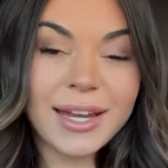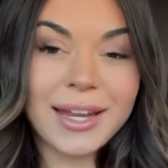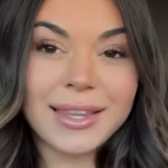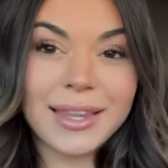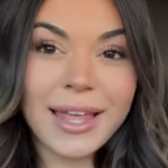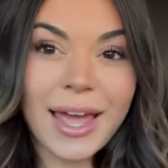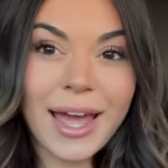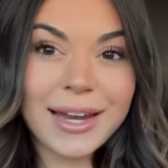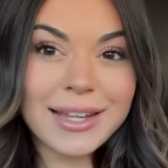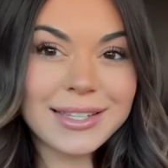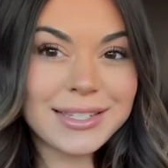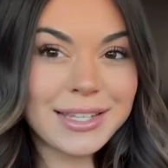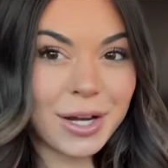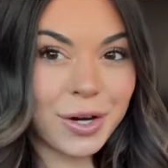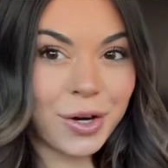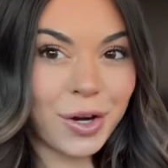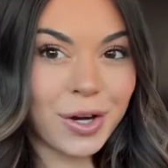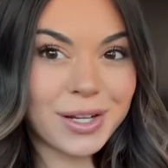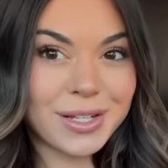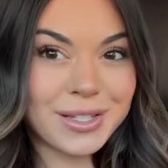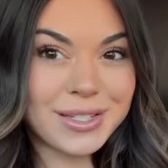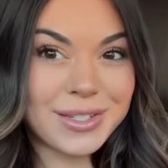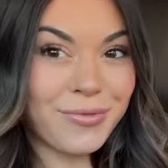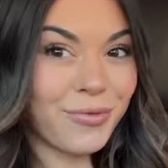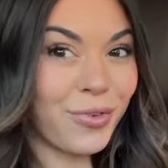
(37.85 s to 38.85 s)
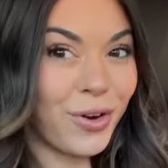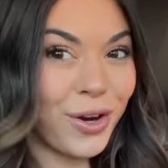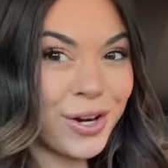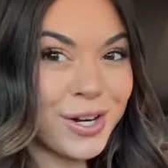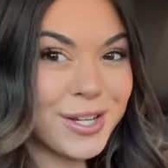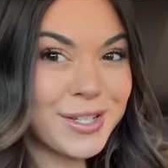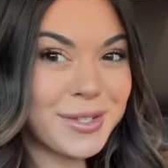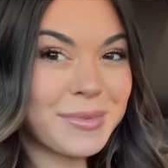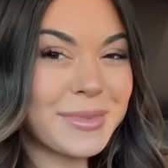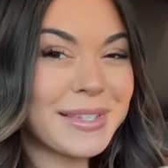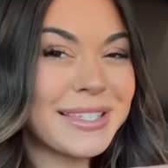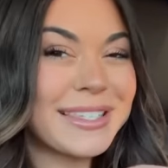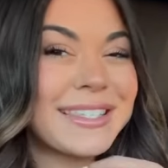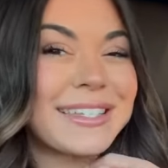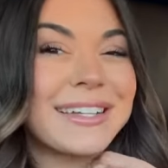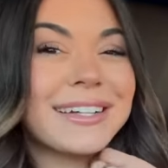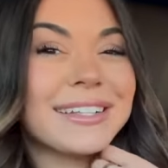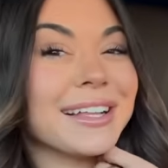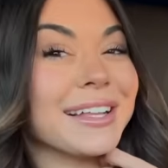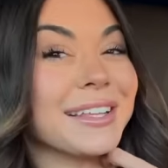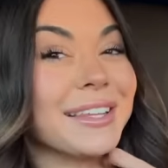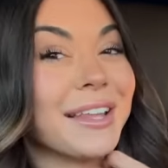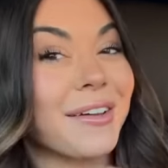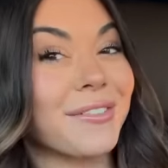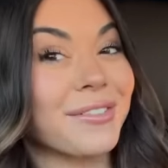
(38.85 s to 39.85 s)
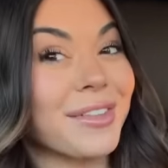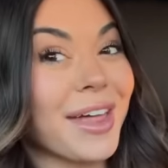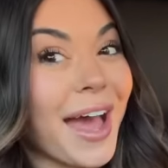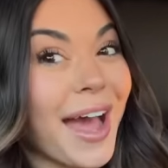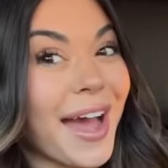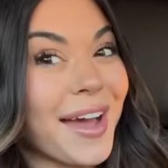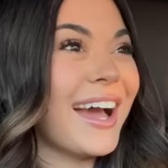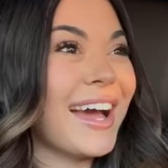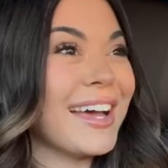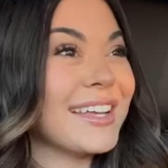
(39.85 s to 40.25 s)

and they had it decorated for Christmas still. I love that.